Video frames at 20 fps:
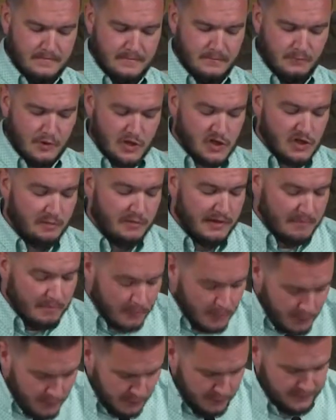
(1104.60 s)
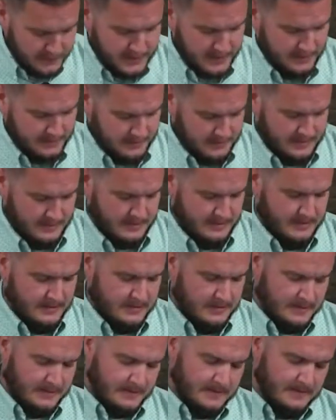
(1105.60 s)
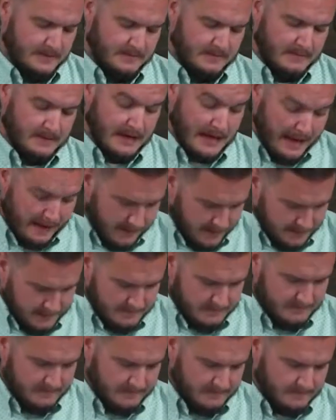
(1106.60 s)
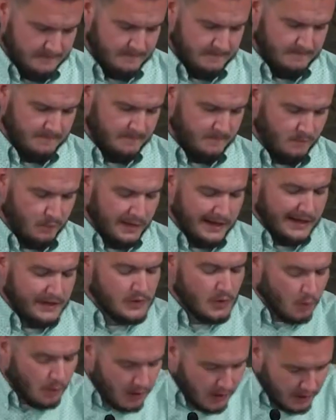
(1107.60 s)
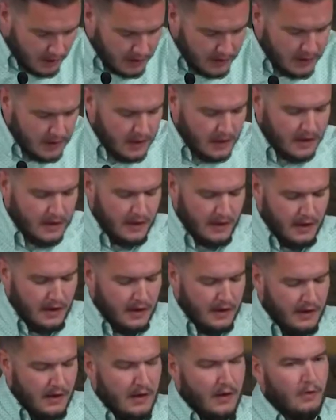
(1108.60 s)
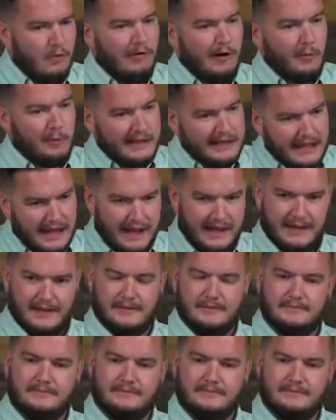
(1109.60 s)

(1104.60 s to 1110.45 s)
We should be moved now. We need to work while we can.